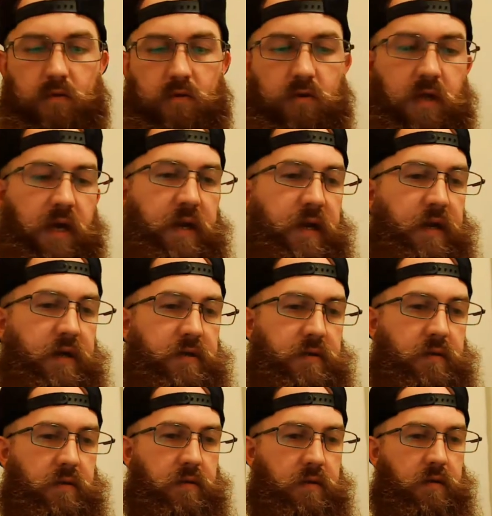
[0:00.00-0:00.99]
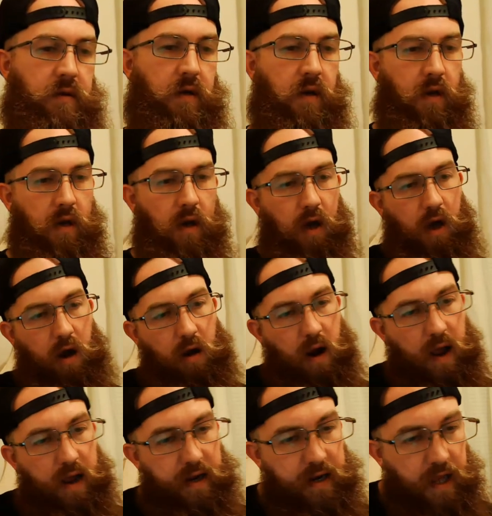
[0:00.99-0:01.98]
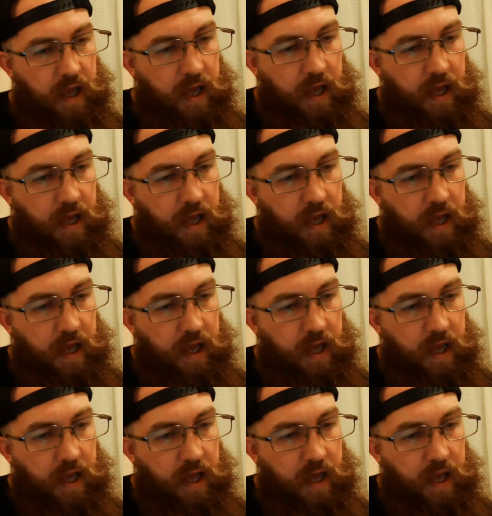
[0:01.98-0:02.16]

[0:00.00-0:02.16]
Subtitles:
do that next. All right.